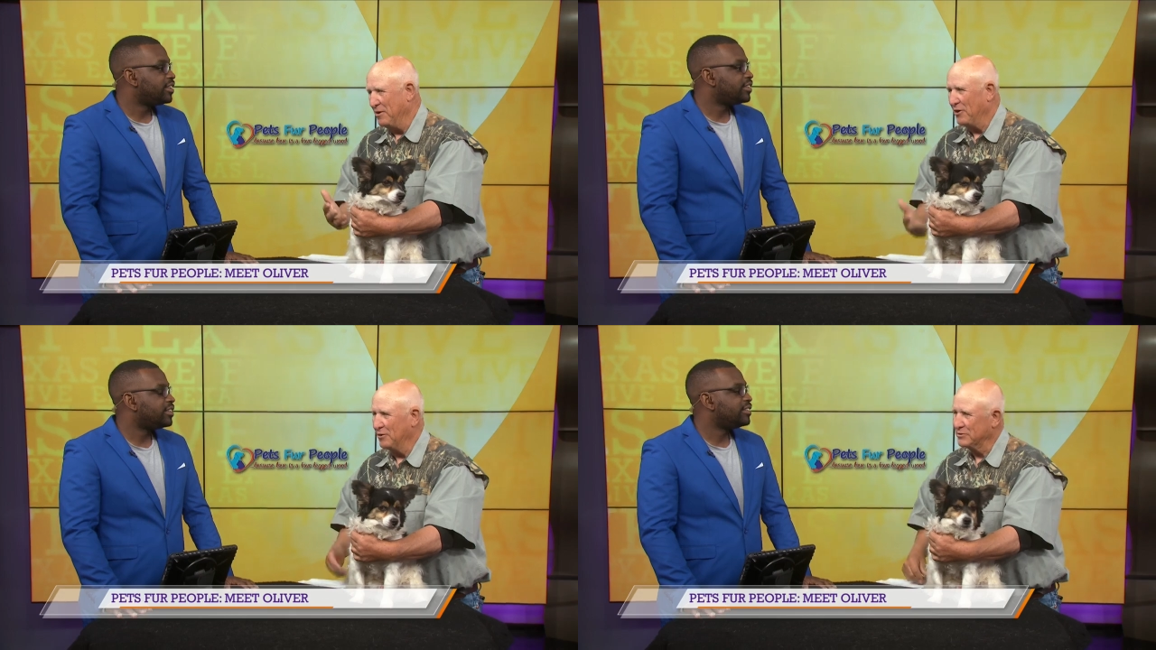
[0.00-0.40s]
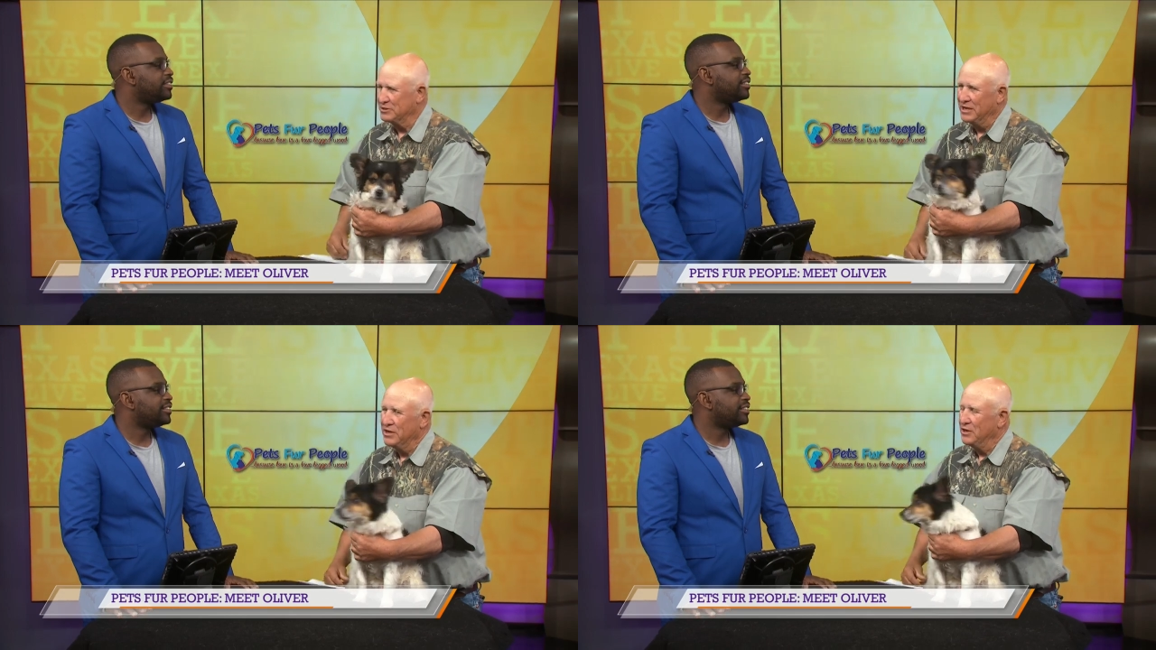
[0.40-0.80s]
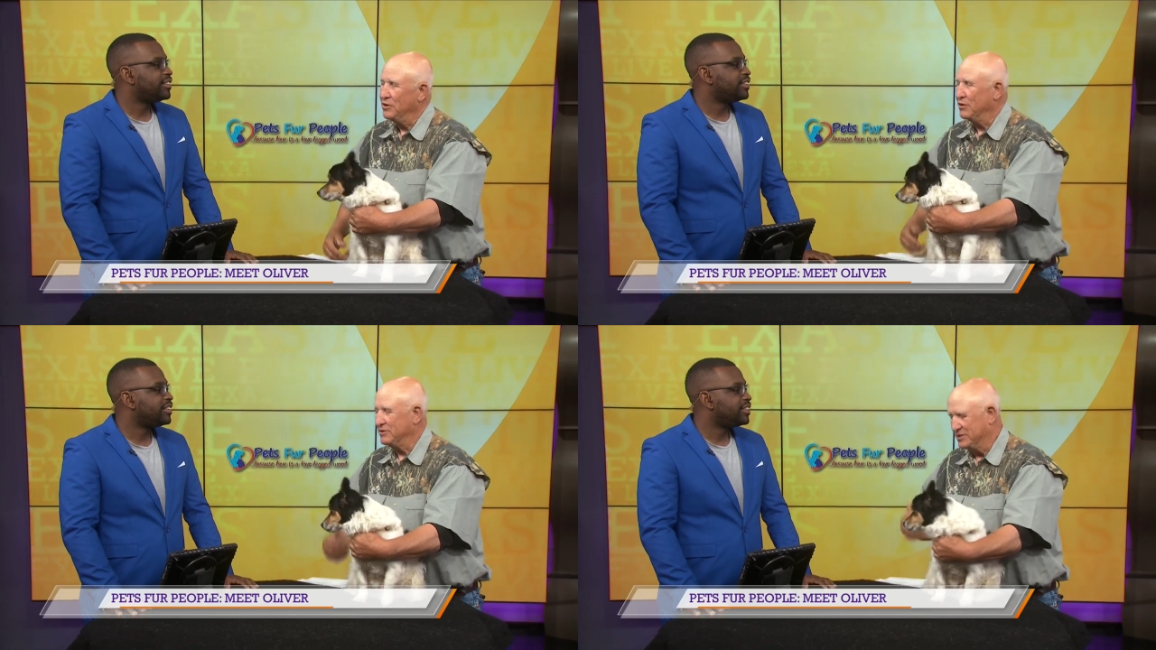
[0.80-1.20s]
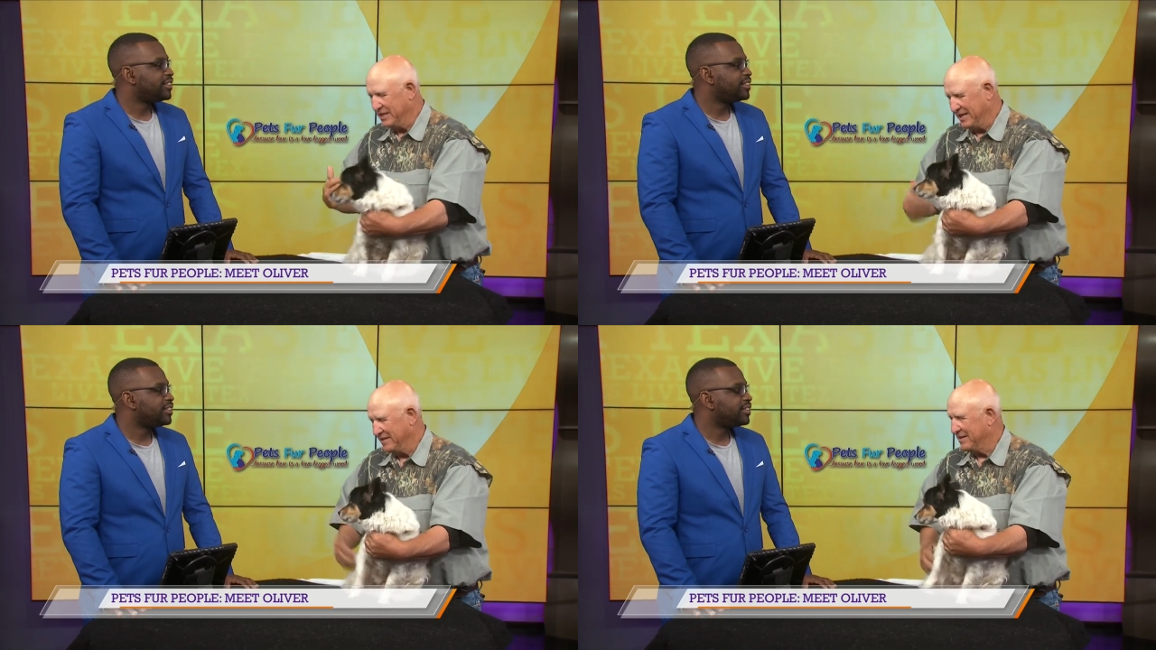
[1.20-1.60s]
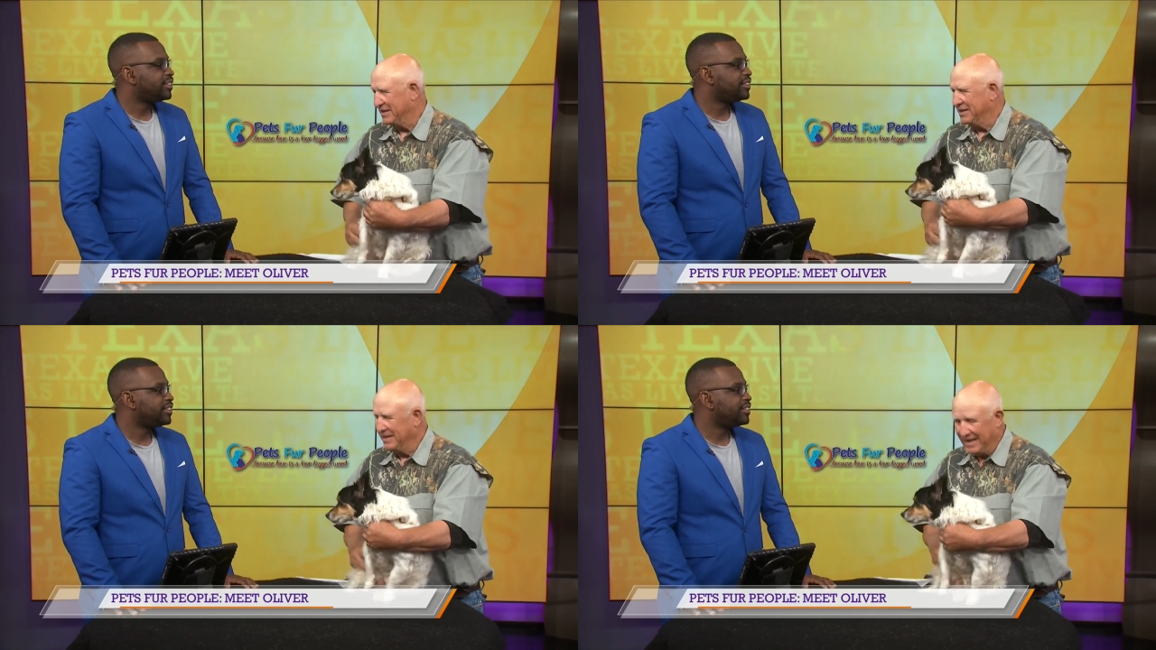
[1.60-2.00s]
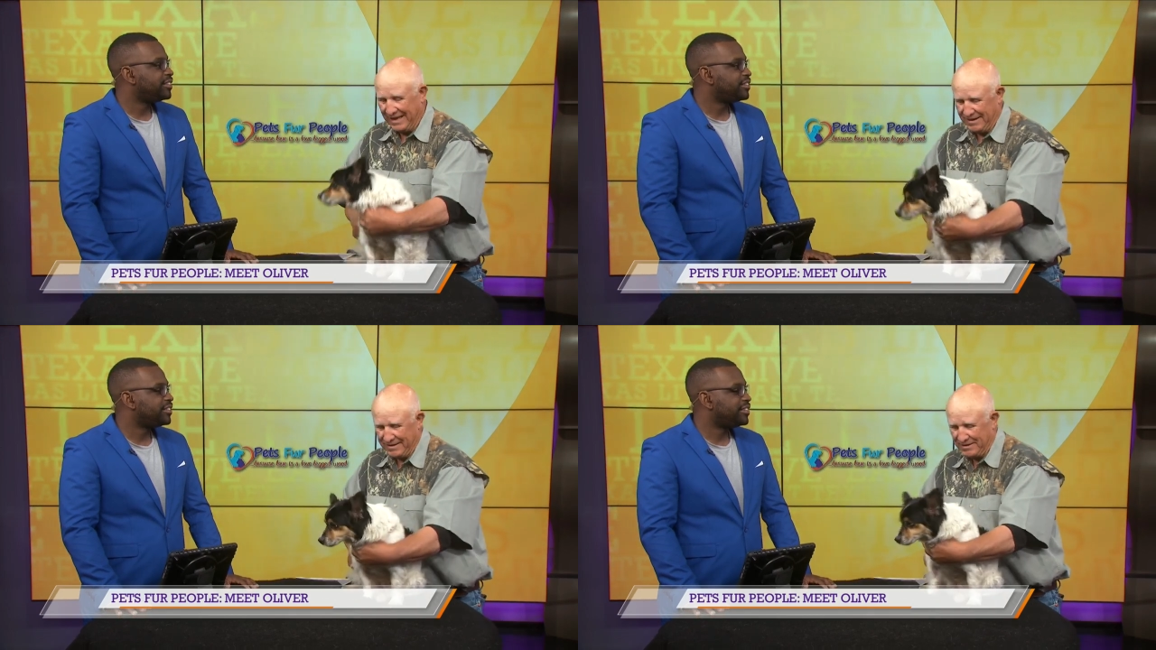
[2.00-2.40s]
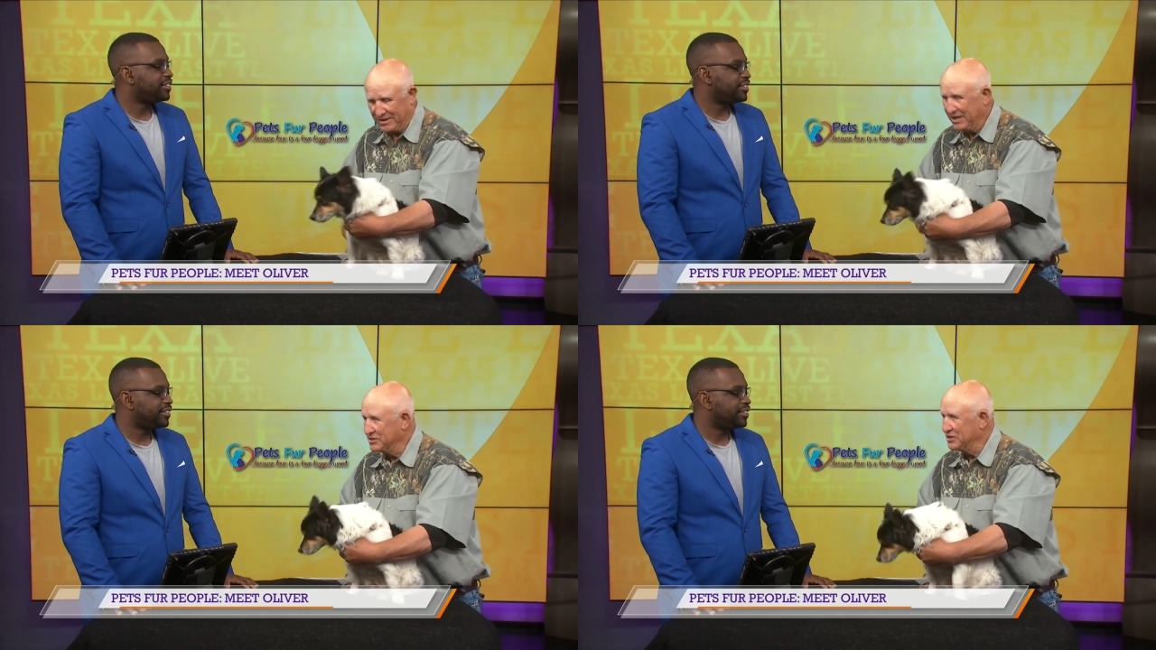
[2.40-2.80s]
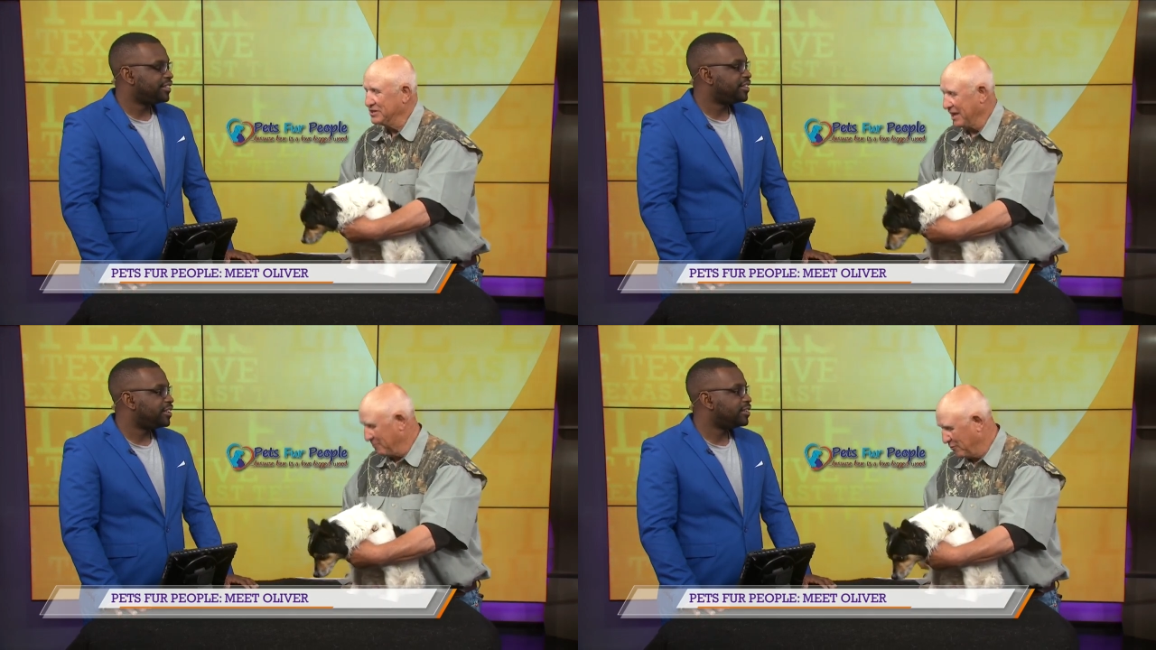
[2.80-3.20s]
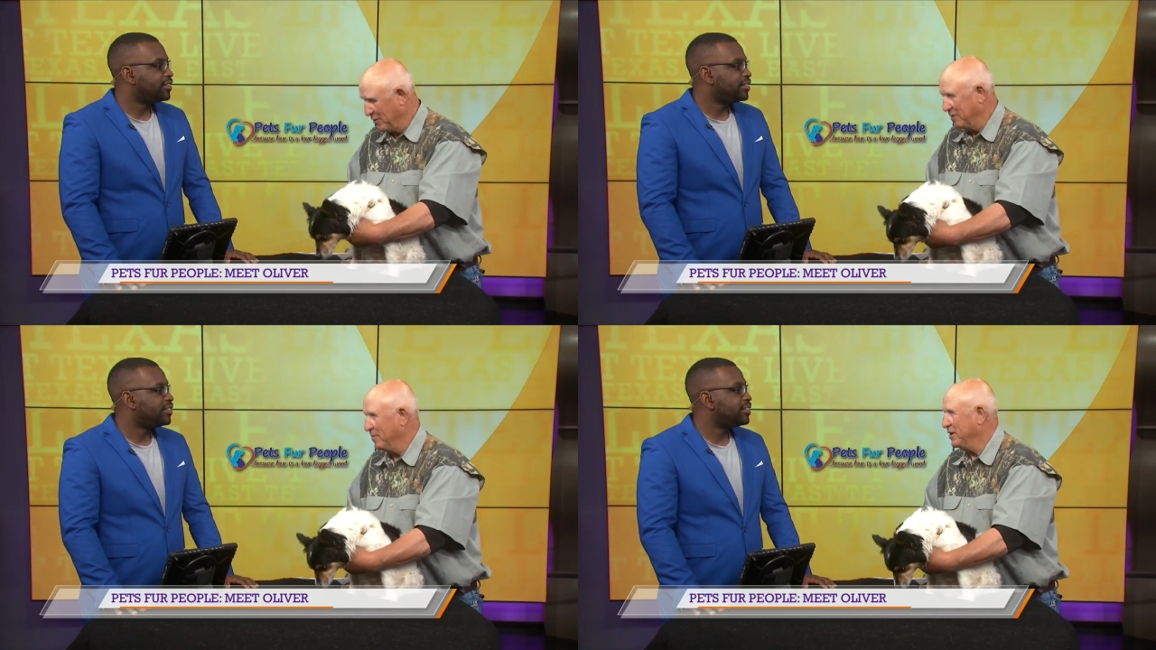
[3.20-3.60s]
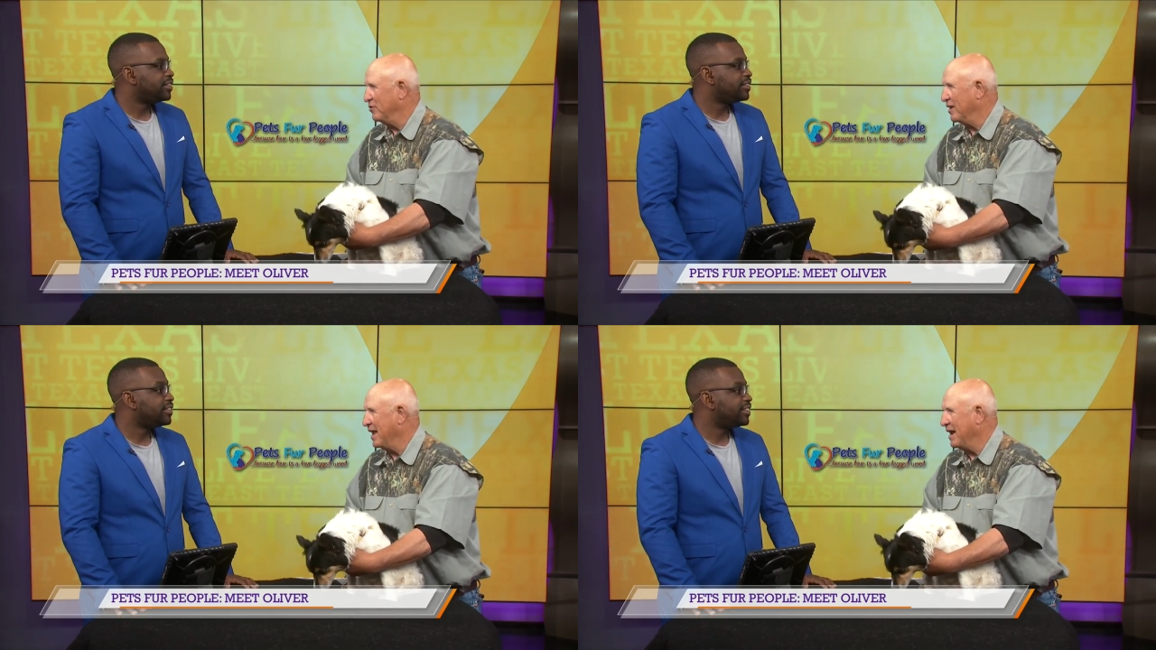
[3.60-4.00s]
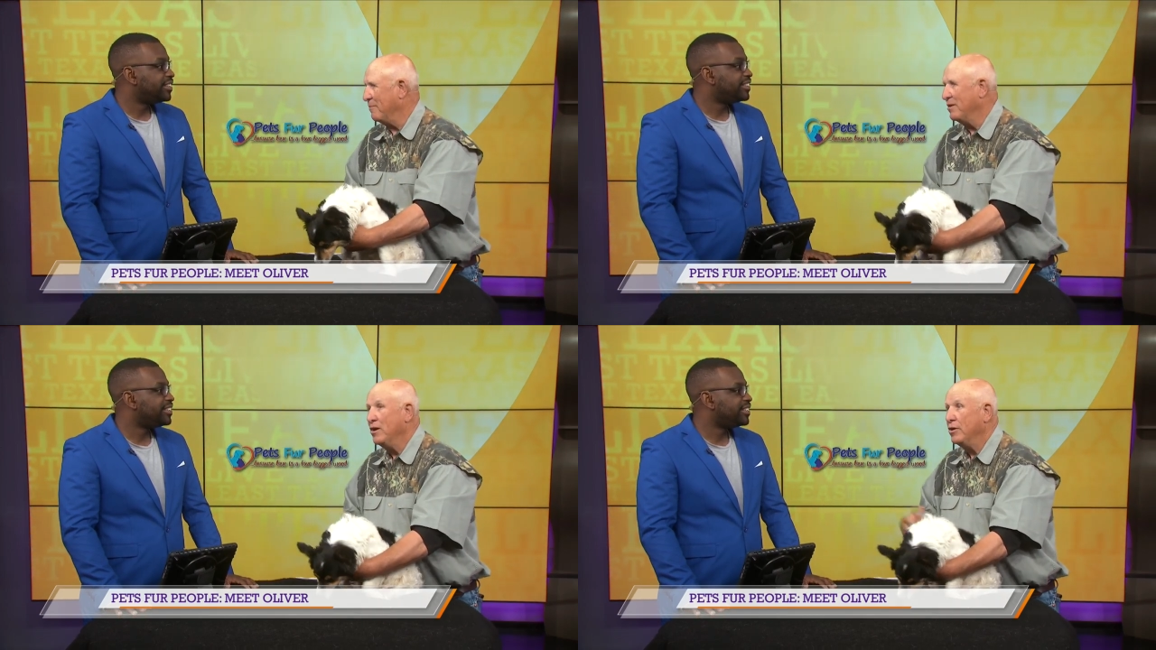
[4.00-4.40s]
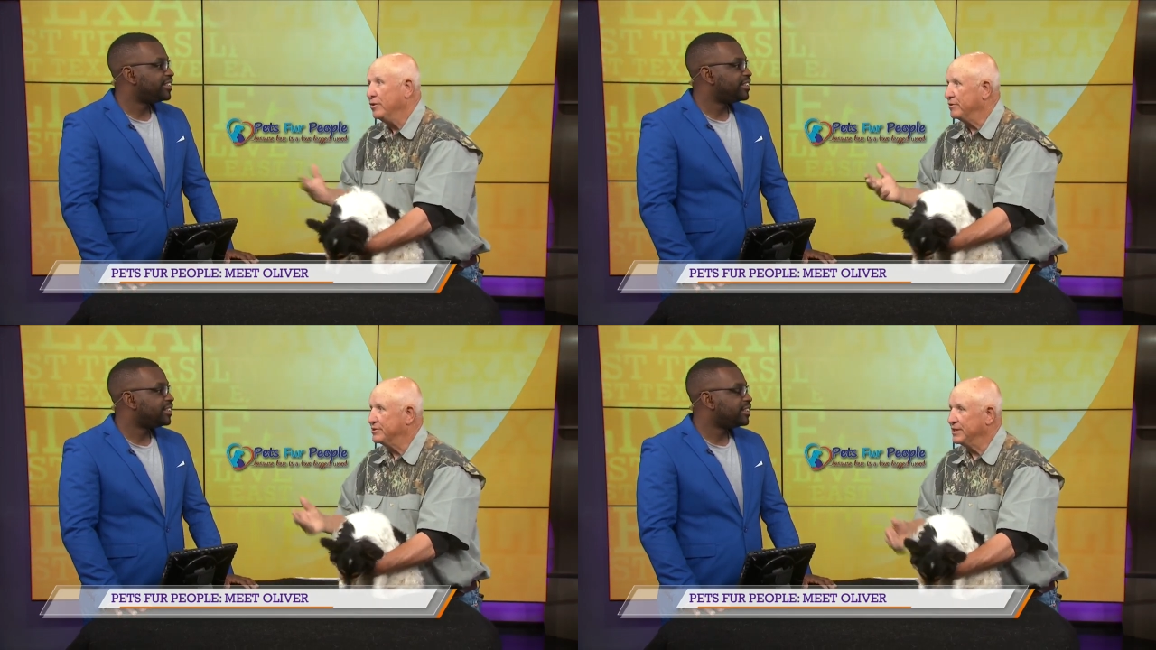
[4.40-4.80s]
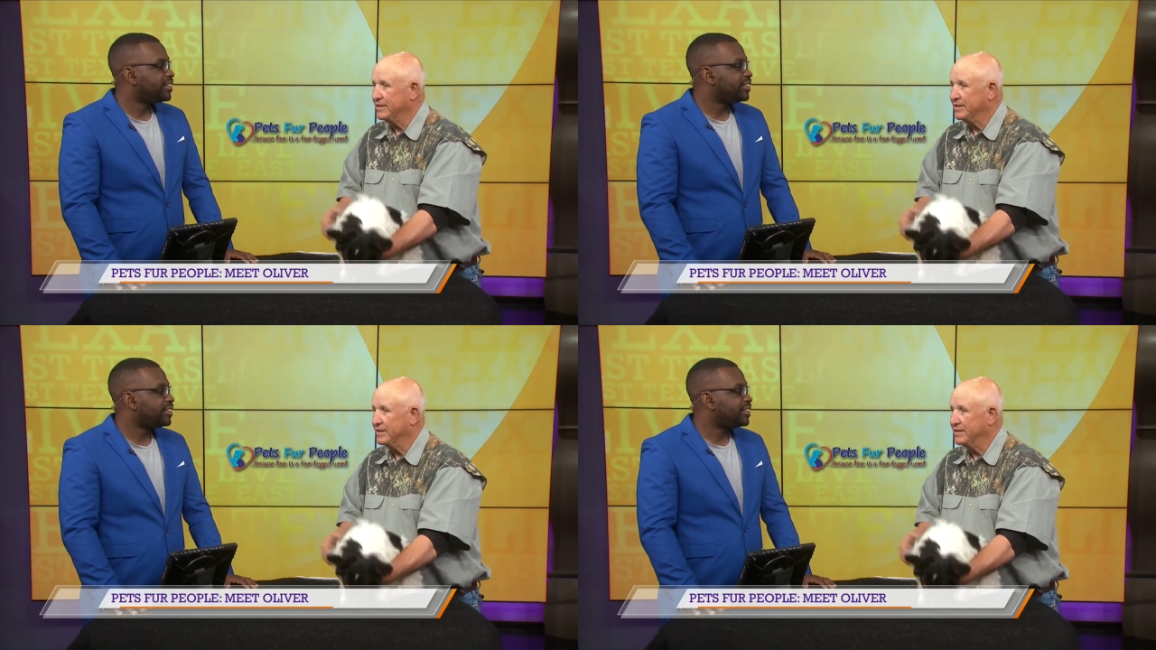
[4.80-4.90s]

Speaker 1: dogs. You can sit at the, at the kitchen table with him in your lap. You can sit